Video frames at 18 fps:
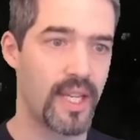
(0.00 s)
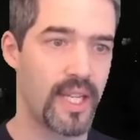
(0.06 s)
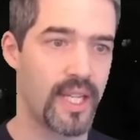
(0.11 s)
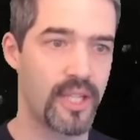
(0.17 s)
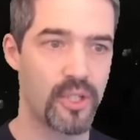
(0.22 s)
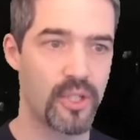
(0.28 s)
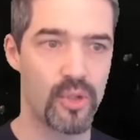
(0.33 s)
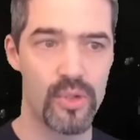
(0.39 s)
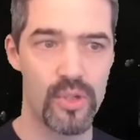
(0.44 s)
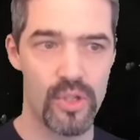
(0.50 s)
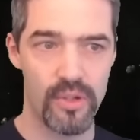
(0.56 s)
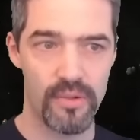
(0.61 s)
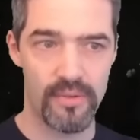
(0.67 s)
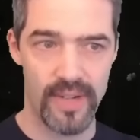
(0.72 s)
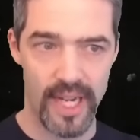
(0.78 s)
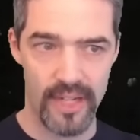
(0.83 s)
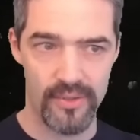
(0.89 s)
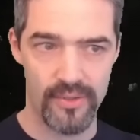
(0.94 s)
It should
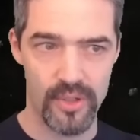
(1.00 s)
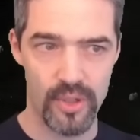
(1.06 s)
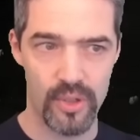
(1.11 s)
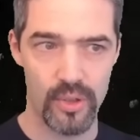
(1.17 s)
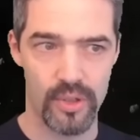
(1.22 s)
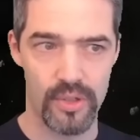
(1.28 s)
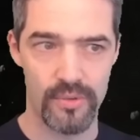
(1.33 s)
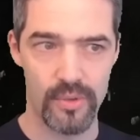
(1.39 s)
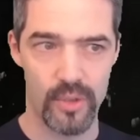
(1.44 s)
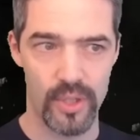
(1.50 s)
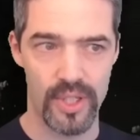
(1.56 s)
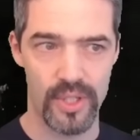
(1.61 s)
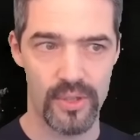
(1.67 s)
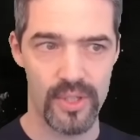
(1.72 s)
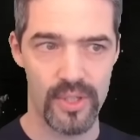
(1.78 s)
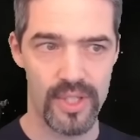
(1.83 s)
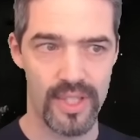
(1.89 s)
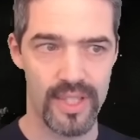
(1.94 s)
survive to go to
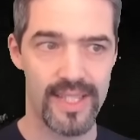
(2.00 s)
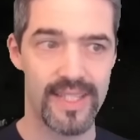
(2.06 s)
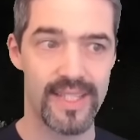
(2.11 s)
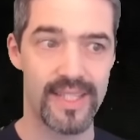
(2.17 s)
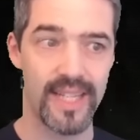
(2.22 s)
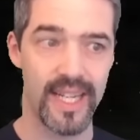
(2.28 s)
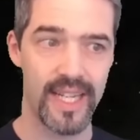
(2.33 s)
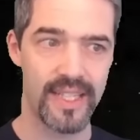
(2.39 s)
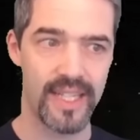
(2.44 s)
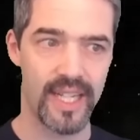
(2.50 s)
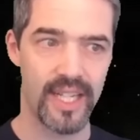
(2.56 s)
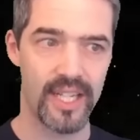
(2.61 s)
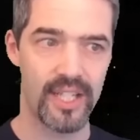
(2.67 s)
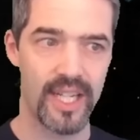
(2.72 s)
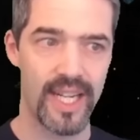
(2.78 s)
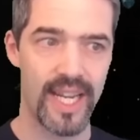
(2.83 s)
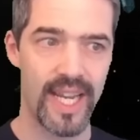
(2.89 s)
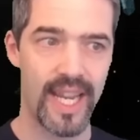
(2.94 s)
Vulcanos, stay
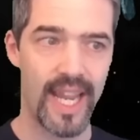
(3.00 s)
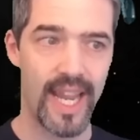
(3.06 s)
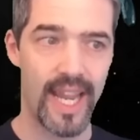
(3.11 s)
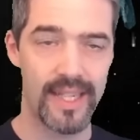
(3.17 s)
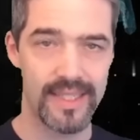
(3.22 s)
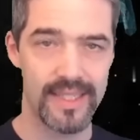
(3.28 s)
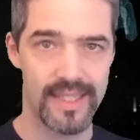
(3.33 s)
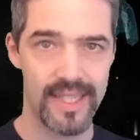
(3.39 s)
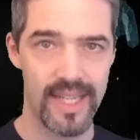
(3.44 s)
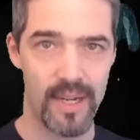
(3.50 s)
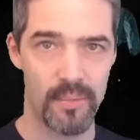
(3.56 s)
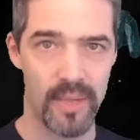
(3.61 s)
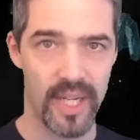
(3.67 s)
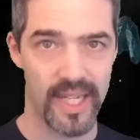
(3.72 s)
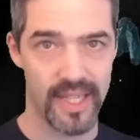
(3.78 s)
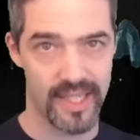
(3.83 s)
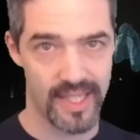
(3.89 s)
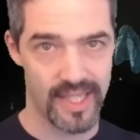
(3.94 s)
there and come
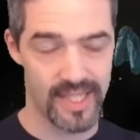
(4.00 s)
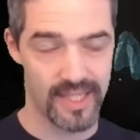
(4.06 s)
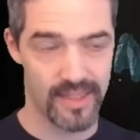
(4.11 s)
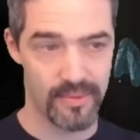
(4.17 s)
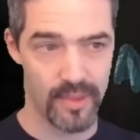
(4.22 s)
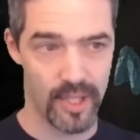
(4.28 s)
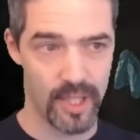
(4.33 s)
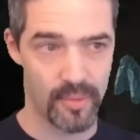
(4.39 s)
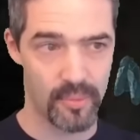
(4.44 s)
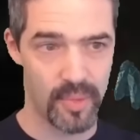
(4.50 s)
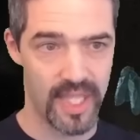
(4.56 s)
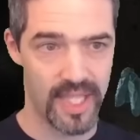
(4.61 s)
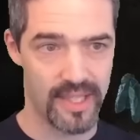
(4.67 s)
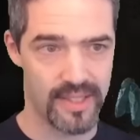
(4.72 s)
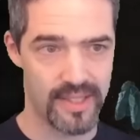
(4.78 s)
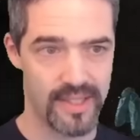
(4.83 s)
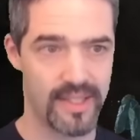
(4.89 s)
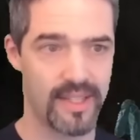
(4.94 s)
back in one
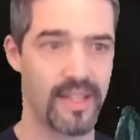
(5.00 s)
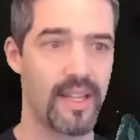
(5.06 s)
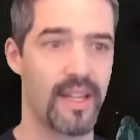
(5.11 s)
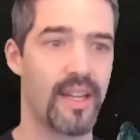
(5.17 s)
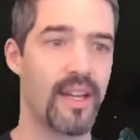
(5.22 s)
piece.